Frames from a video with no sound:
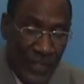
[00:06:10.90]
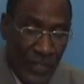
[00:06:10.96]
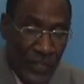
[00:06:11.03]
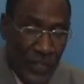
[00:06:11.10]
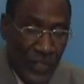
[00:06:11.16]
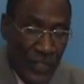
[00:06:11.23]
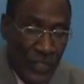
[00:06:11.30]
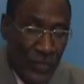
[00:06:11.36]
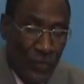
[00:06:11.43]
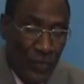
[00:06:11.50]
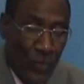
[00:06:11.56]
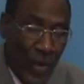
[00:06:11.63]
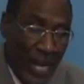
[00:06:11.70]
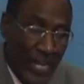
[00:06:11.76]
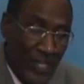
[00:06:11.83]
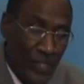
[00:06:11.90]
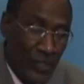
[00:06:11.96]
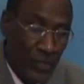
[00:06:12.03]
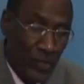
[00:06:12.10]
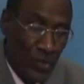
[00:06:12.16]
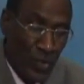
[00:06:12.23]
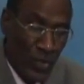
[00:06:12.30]
it is
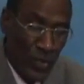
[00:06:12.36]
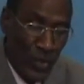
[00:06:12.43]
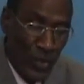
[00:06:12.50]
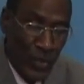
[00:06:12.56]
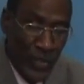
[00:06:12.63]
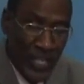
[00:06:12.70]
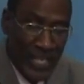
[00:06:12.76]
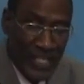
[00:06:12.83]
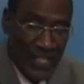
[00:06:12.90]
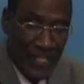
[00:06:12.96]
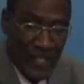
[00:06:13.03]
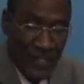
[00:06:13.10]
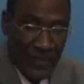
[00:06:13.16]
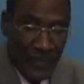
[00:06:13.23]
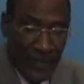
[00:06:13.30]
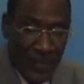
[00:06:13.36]
wise to know that